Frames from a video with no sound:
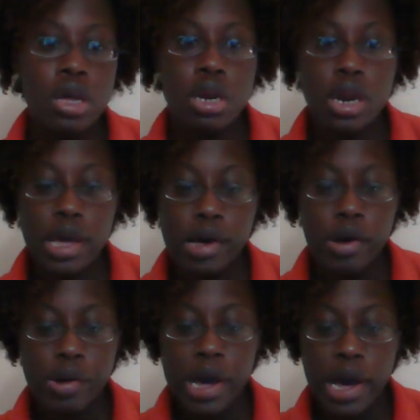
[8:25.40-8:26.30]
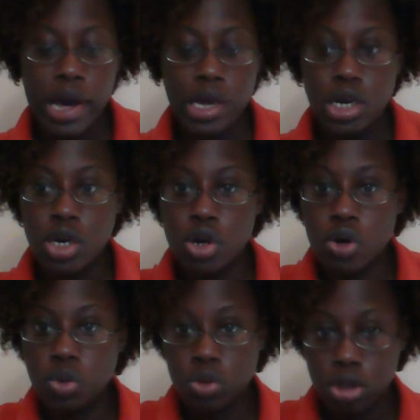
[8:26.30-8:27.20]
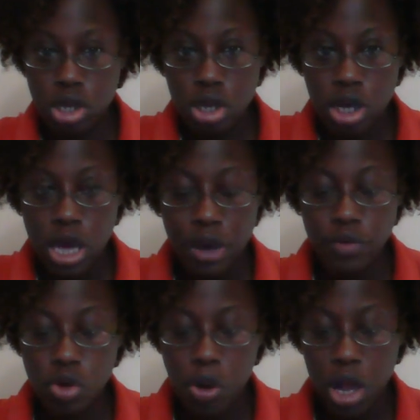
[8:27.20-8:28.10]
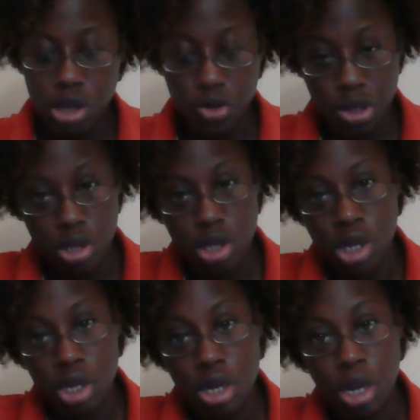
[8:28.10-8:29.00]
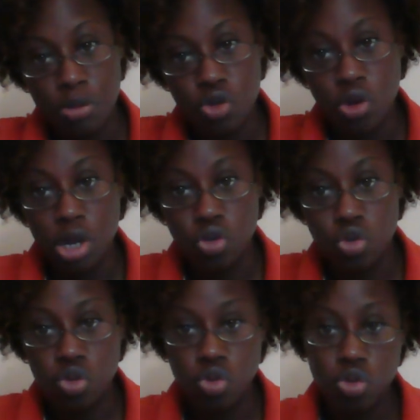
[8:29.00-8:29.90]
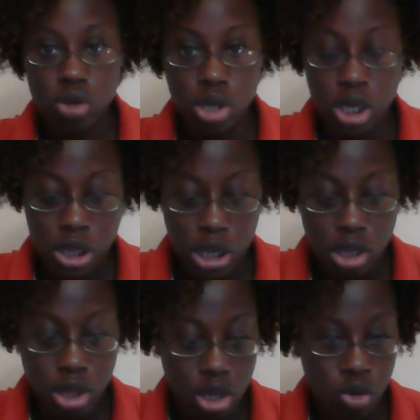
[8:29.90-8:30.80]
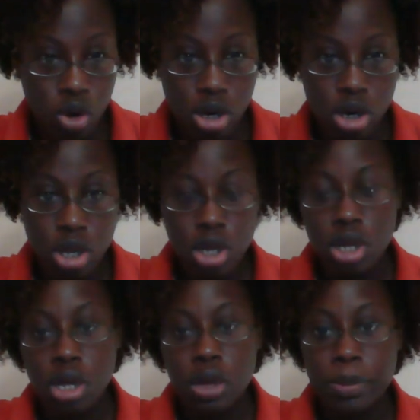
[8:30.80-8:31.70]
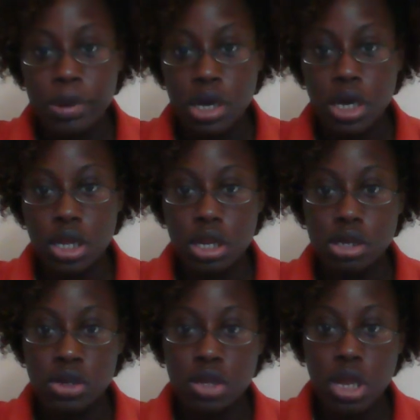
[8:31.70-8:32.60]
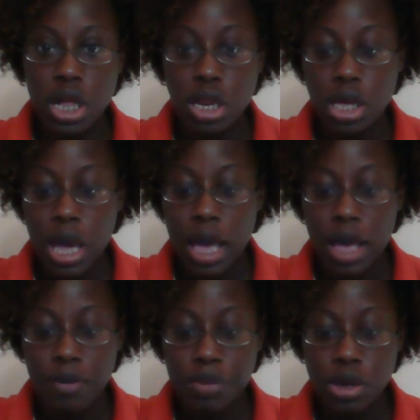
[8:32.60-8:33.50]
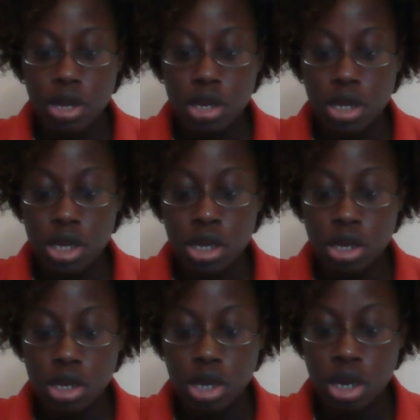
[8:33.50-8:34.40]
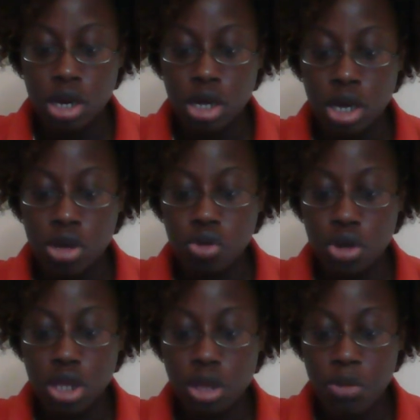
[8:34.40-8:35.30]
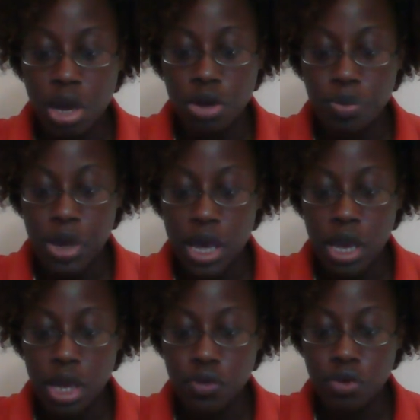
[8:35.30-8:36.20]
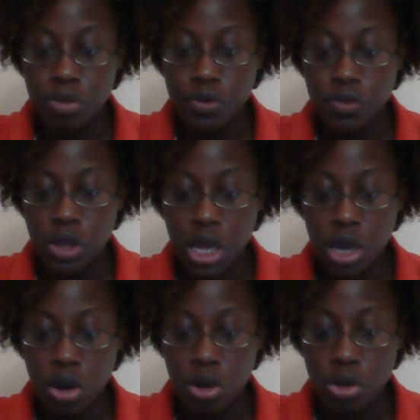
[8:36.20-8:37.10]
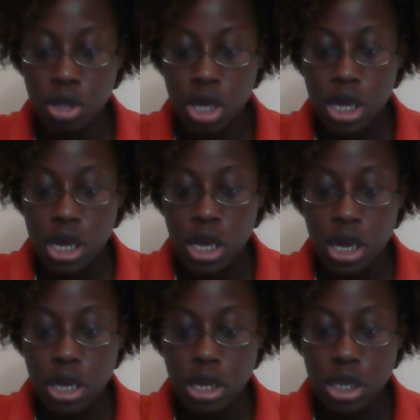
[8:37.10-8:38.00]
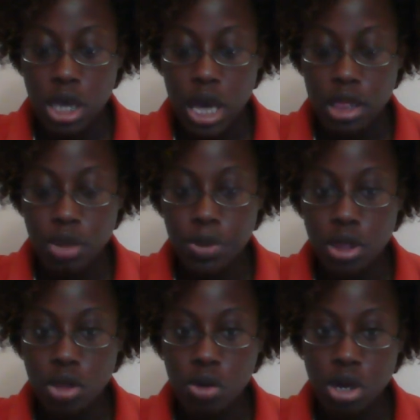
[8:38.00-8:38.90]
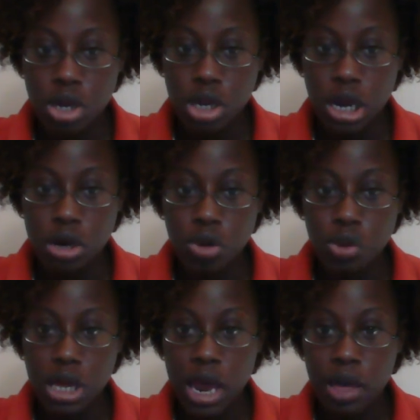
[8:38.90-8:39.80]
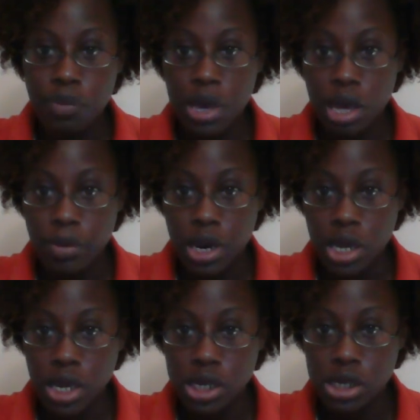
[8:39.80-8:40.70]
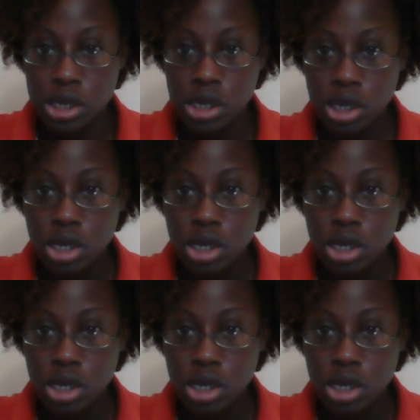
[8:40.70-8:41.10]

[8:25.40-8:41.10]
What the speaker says: Now, I don't have a urologist, and I'm trying to get that into order. But just lately, I have been in an increased amount of pain from a flare, and it hasn't been so good. I don't really have pain medication.